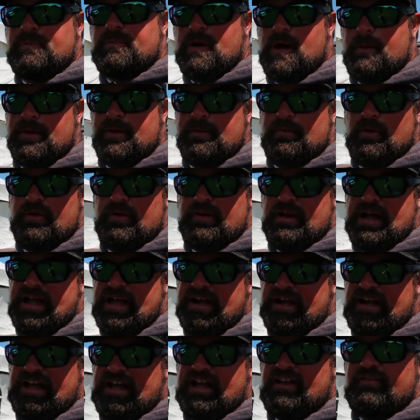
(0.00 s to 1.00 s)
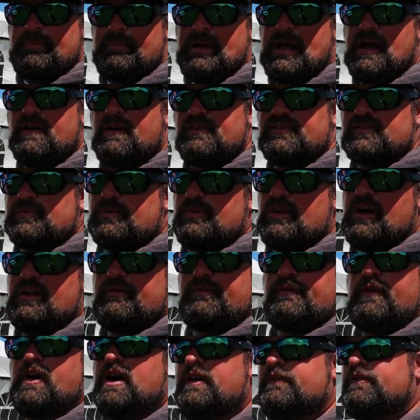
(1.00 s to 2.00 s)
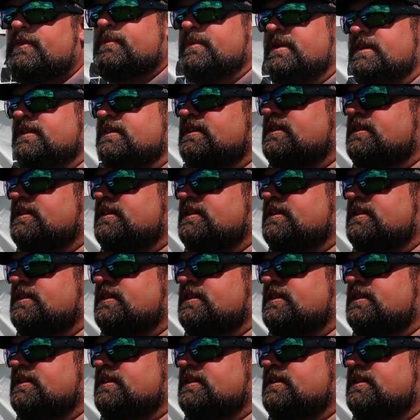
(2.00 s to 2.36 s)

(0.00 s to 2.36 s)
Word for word: probably about nine and a half pounds. We're not far from it.